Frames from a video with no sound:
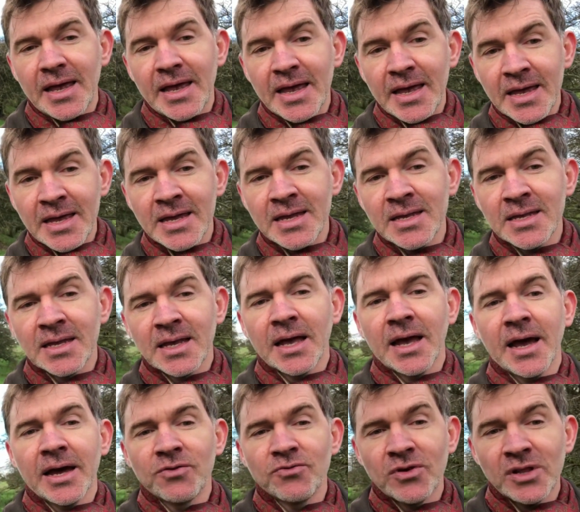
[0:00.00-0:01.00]
in
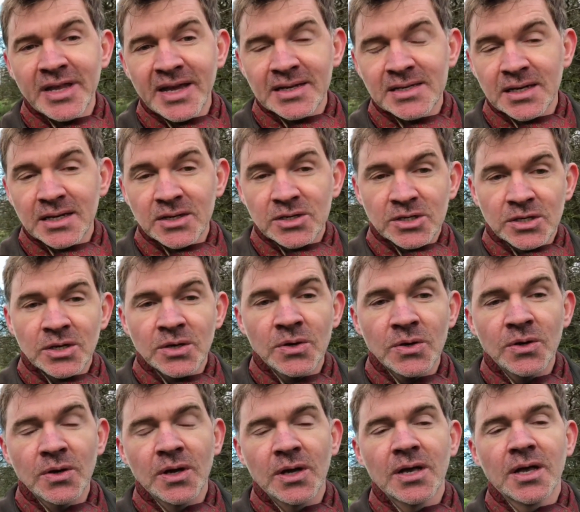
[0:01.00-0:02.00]
and relating
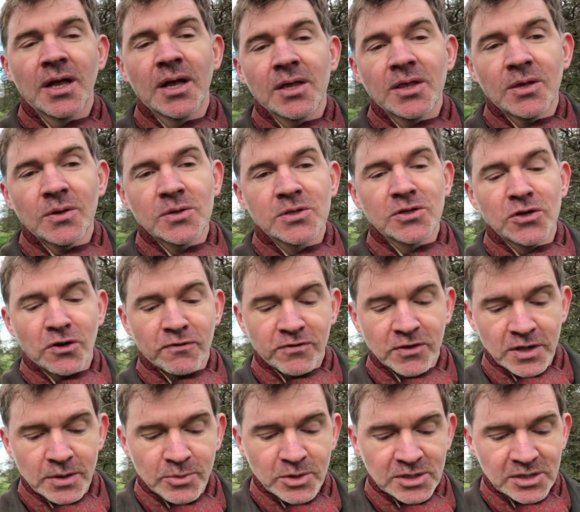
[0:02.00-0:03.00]
to those
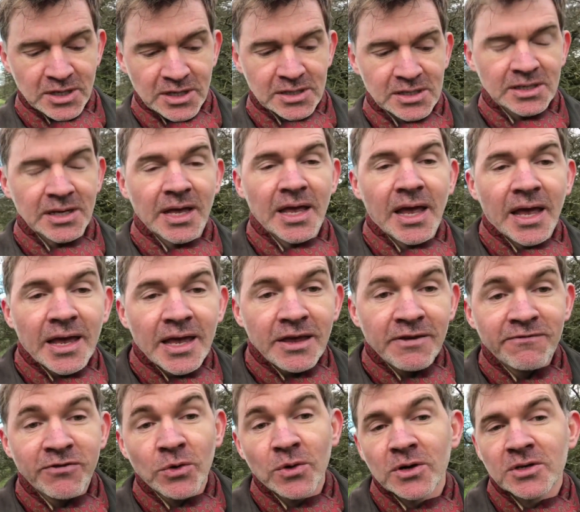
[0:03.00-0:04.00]
novel images
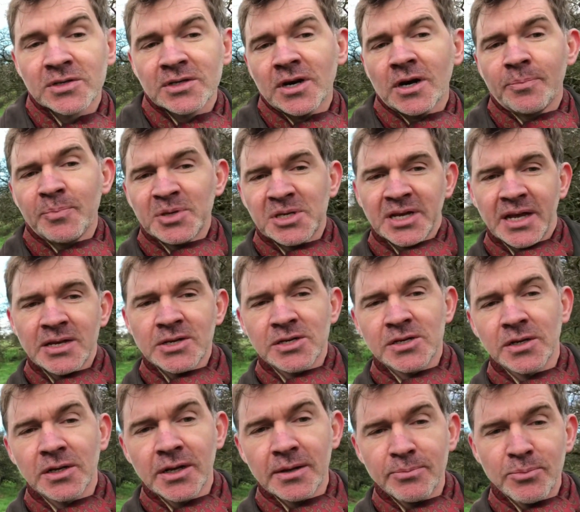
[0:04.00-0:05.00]
evokes our
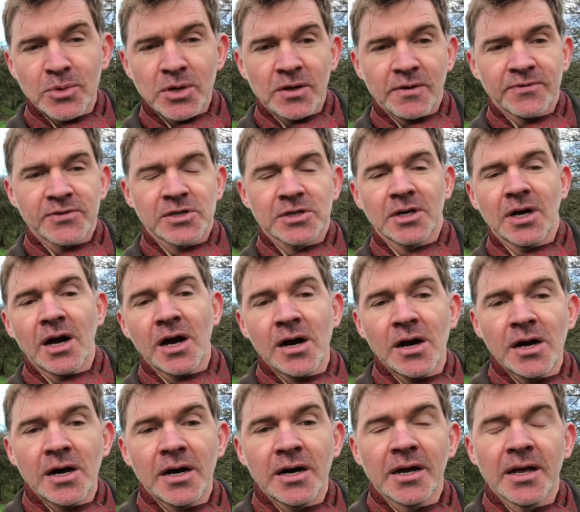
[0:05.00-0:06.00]
potential and moves
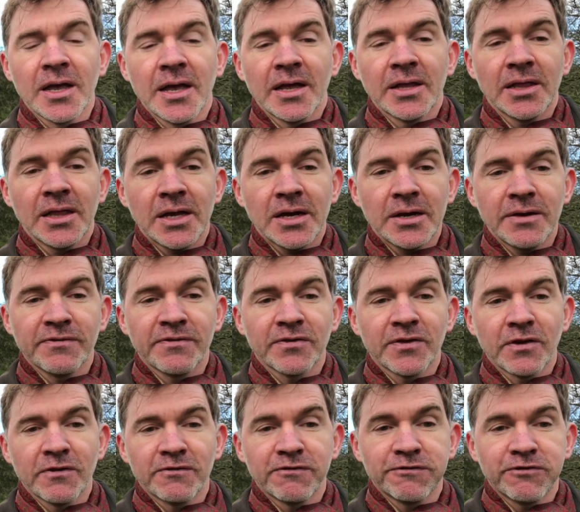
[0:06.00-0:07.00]
our
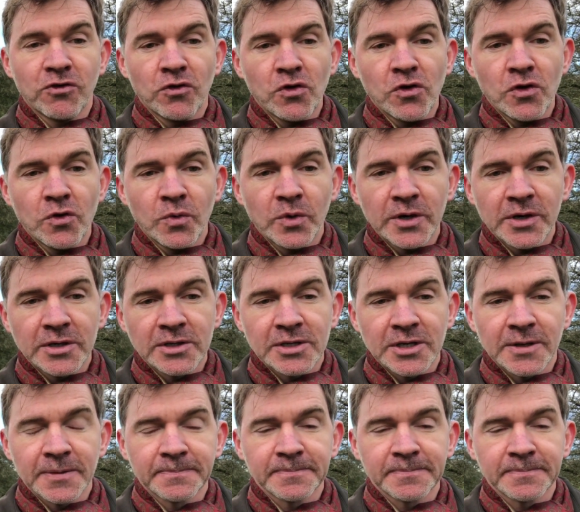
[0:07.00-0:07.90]
life forward.